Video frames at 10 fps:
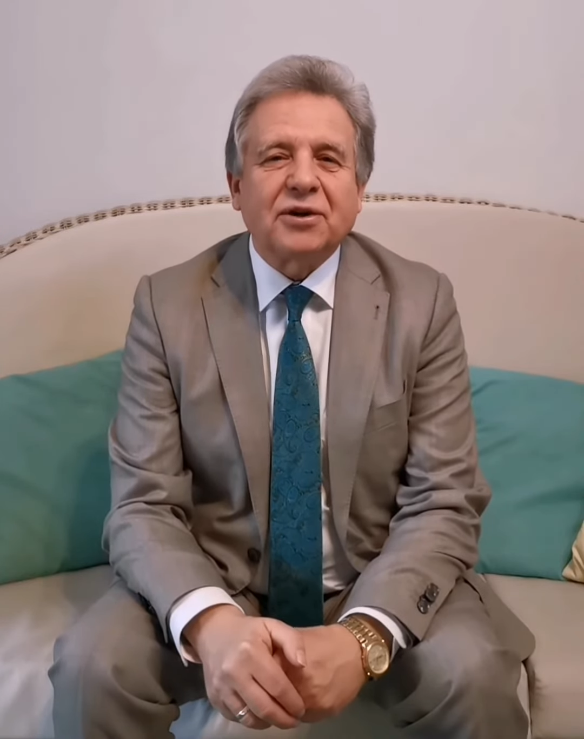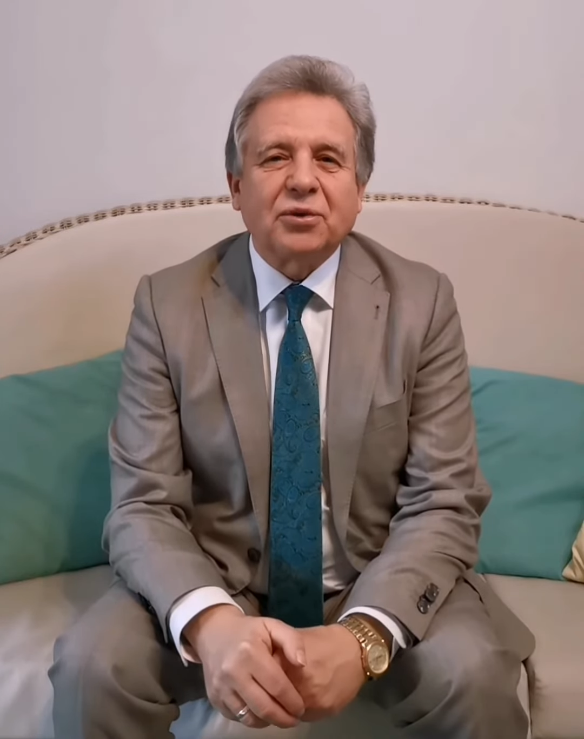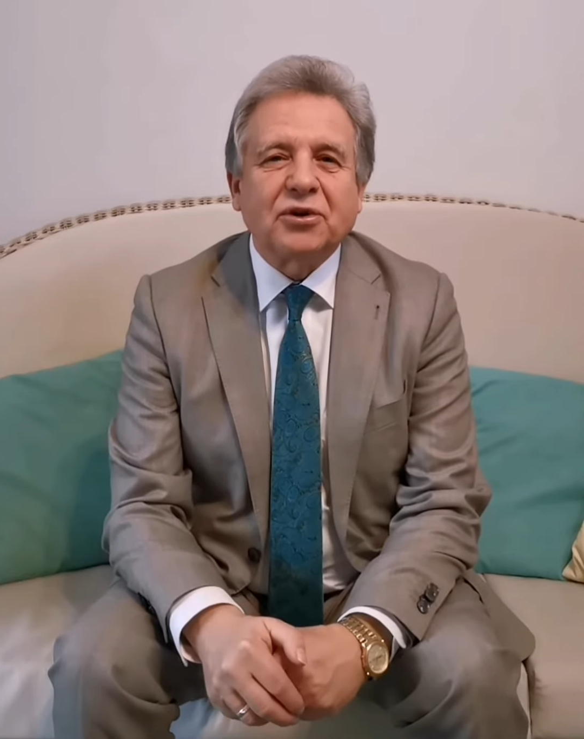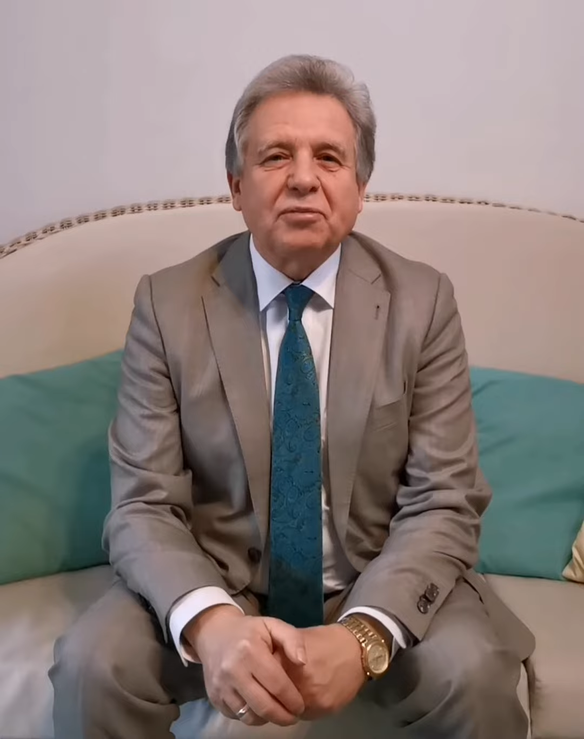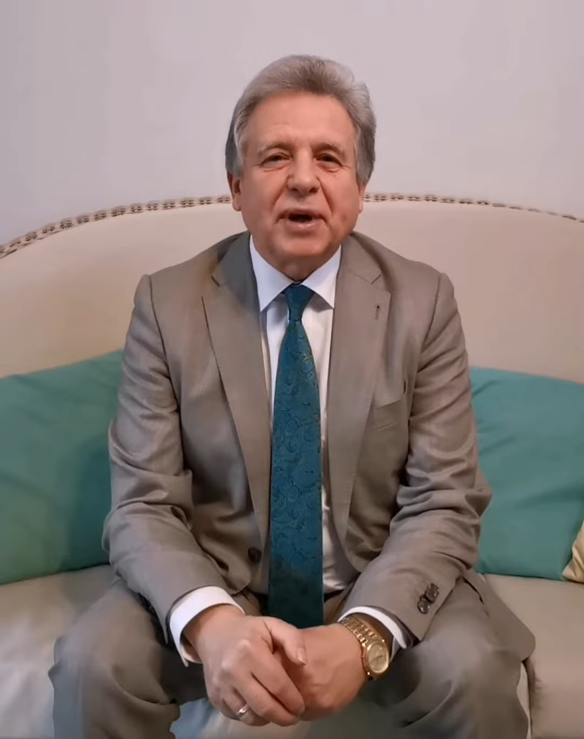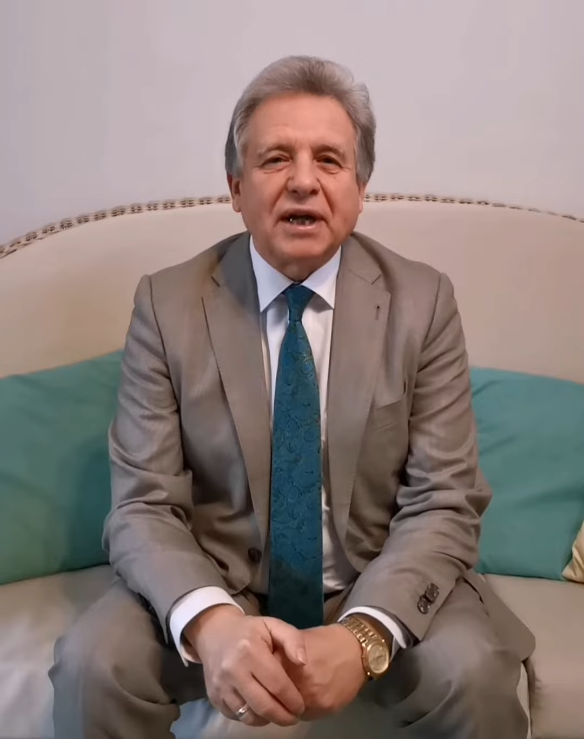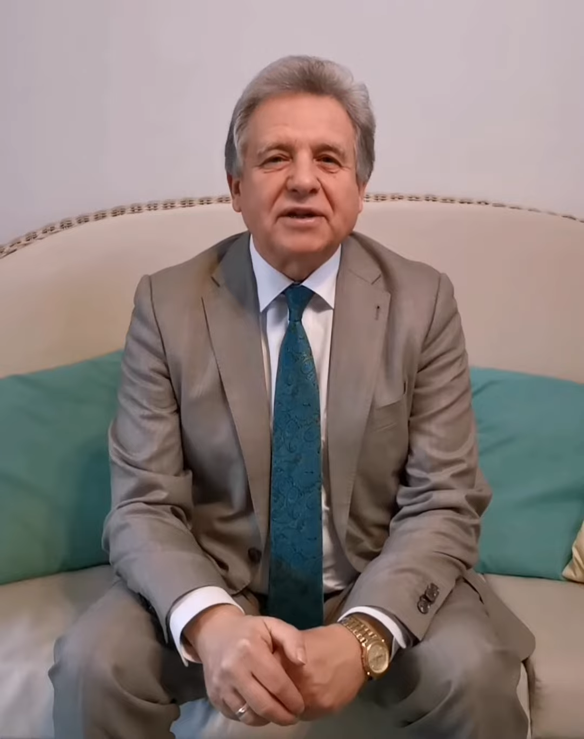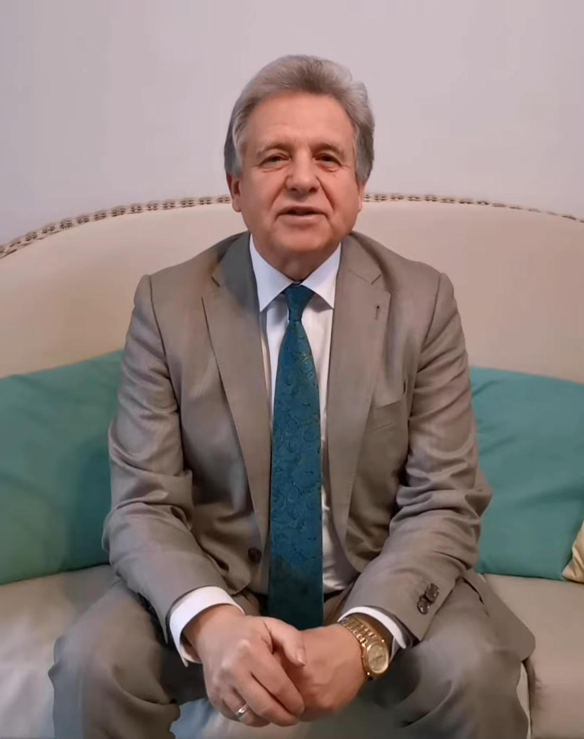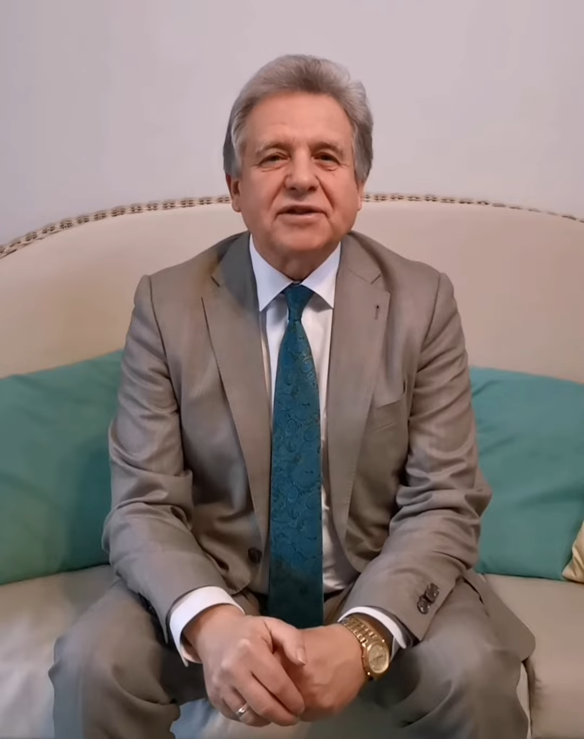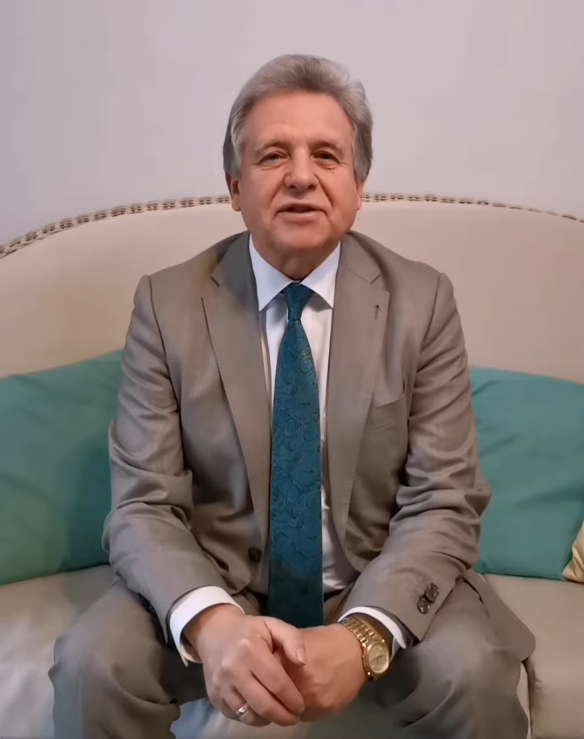a good
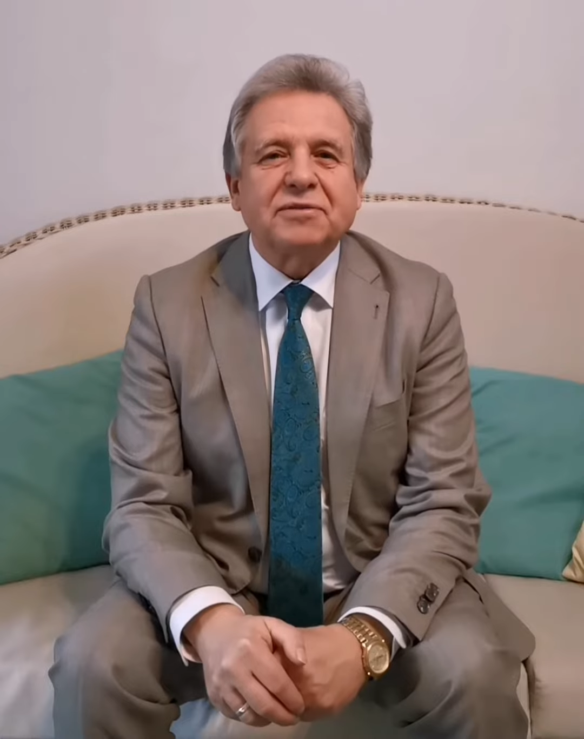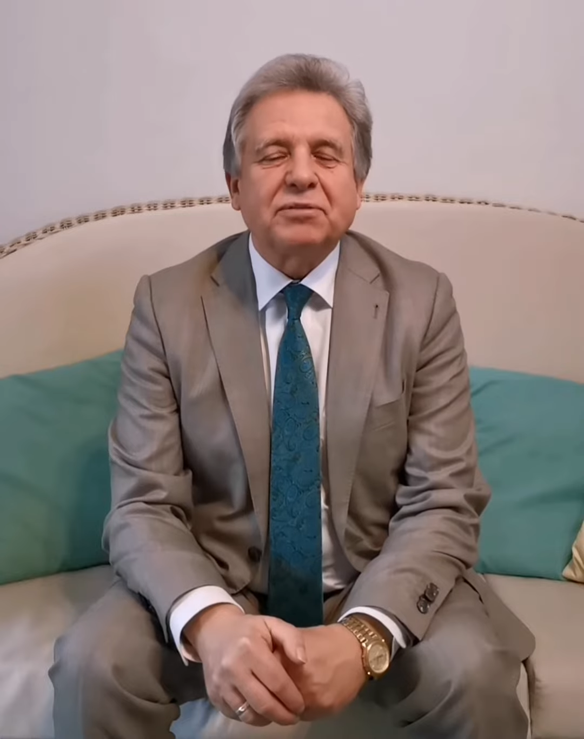balance